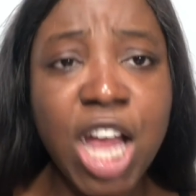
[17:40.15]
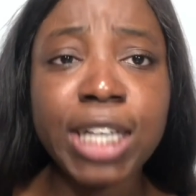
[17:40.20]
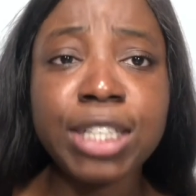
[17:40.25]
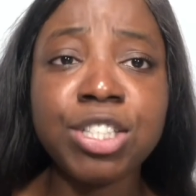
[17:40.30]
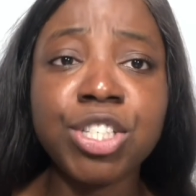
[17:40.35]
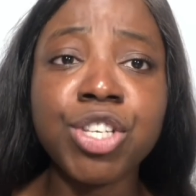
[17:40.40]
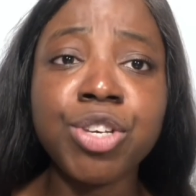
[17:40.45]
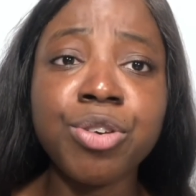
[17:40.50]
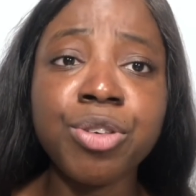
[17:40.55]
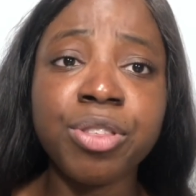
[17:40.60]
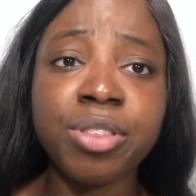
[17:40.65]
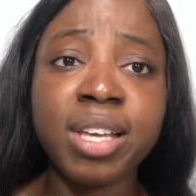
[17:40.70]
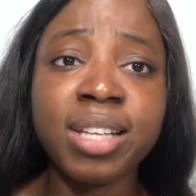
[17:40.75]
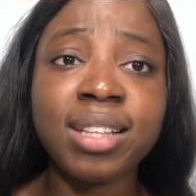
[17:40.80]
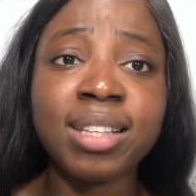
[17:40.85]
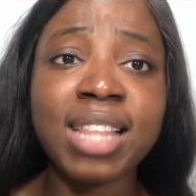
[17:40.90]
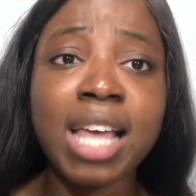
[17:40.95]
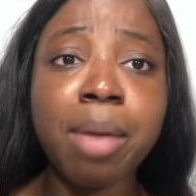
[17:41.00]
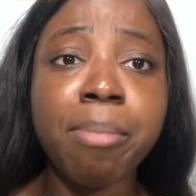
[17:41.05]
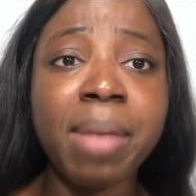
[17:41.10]
Do you think
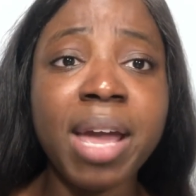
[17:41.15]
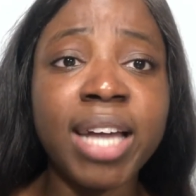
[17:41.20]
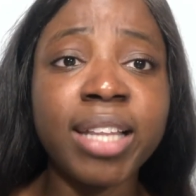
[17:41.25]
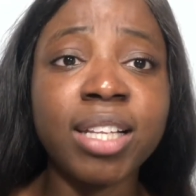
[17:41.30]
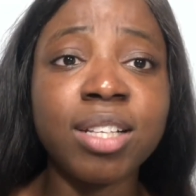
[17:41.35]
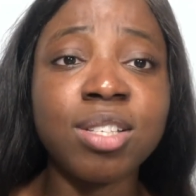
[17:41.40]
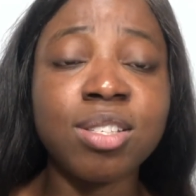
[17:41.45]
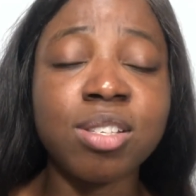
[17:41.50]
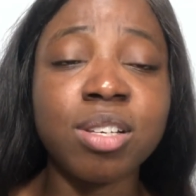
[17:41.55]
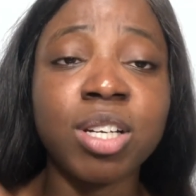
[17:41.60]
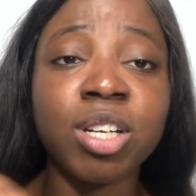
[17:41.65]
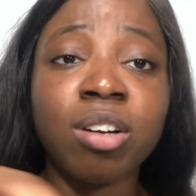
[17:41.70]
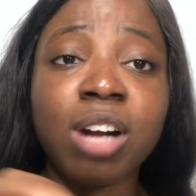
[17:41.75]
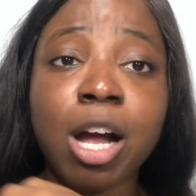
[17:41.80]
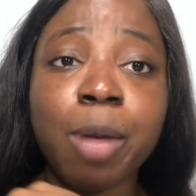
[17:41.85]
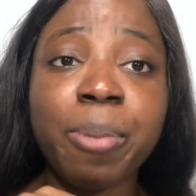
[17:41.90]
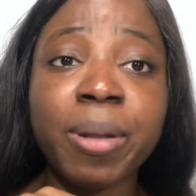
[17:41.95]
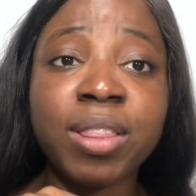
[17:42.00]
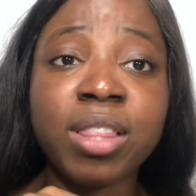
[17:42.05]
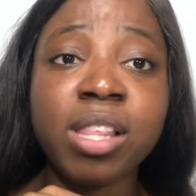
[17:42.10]
that that man that stood her
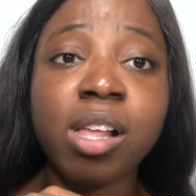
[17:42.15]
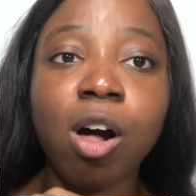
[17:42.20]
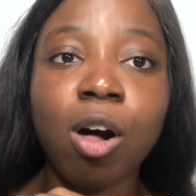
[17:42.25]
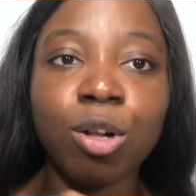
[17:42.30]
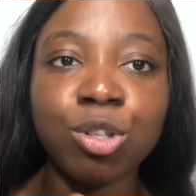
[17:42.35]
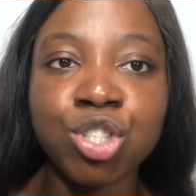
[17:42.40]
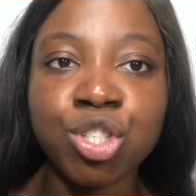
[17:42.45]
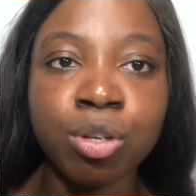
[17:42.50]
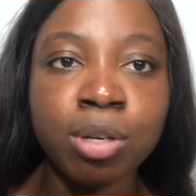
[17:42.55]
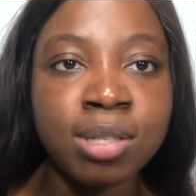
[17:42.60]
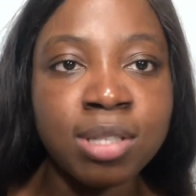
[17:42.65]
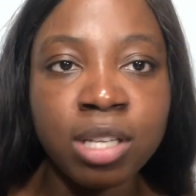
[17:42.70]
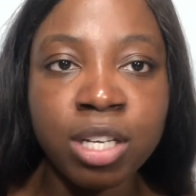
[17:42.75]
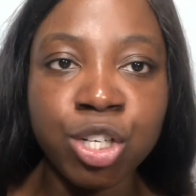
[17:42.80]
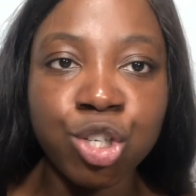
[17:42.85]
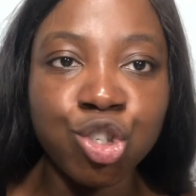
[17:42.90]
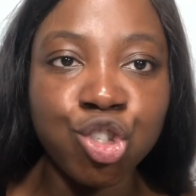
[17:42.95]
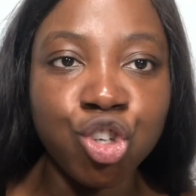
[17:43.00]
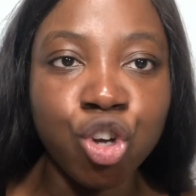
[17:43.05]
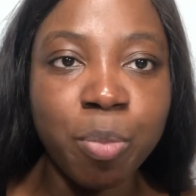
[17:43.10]
up at the altar isn't going
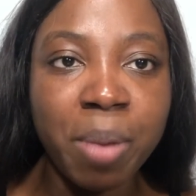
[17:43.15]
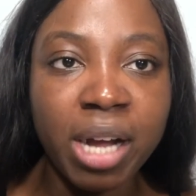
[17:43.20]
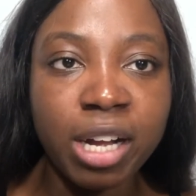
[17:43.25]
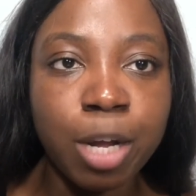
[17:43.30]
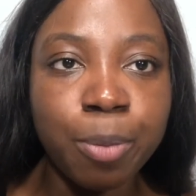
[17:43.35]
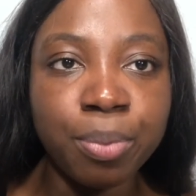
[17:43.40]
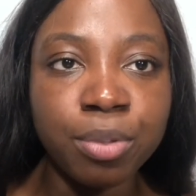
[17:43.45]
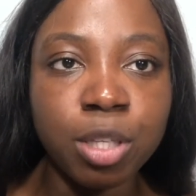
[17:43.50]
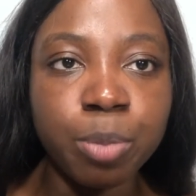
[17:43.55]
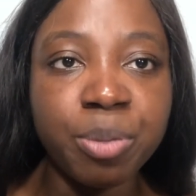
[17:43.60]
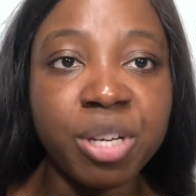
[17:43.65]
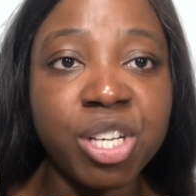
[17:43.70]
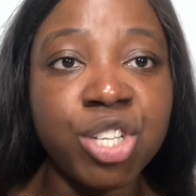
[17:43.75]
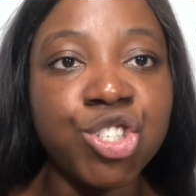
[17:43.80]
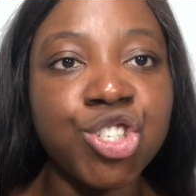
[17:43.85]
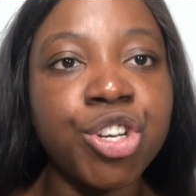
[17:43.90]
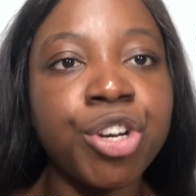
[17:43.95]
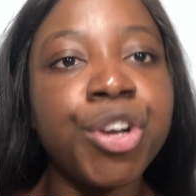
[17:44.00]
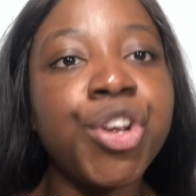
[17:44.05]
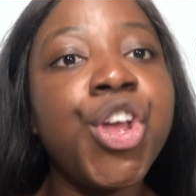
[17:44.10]
to show back up in the
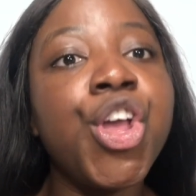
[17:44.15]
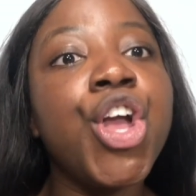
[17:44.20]
picture?